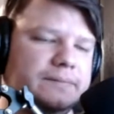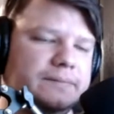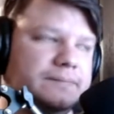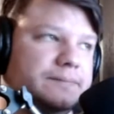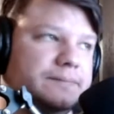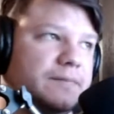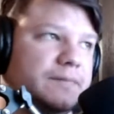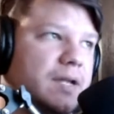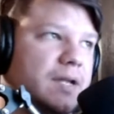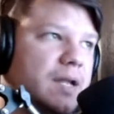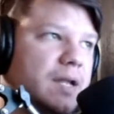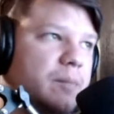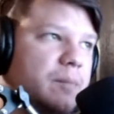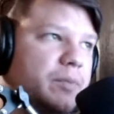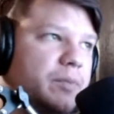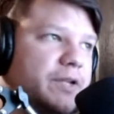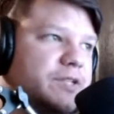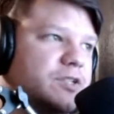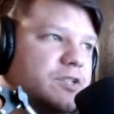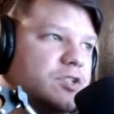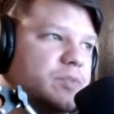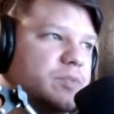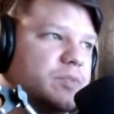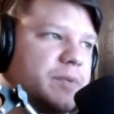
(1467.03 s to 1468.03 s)
and
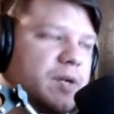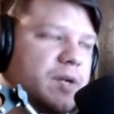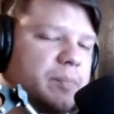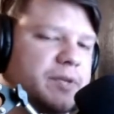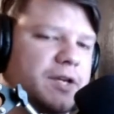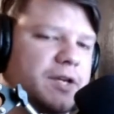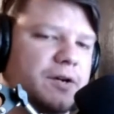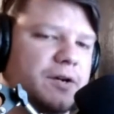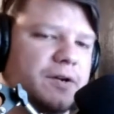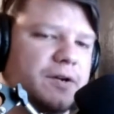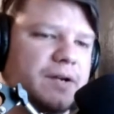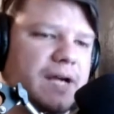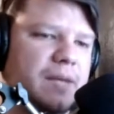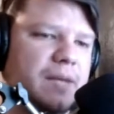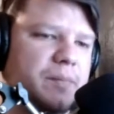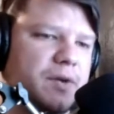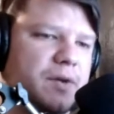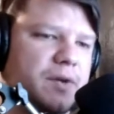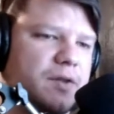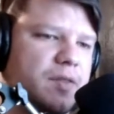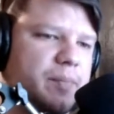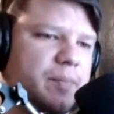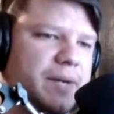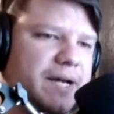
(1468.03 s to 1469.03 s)
Blizzard's been a PR
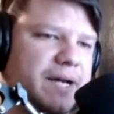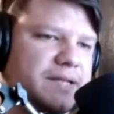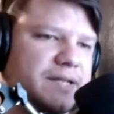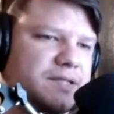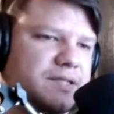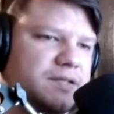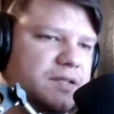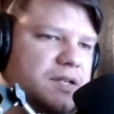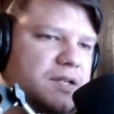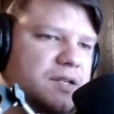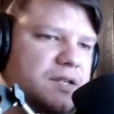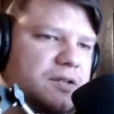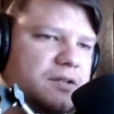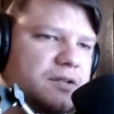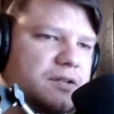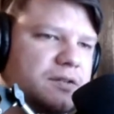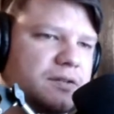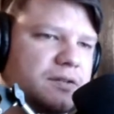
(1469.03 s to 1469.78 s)
nightmare the past year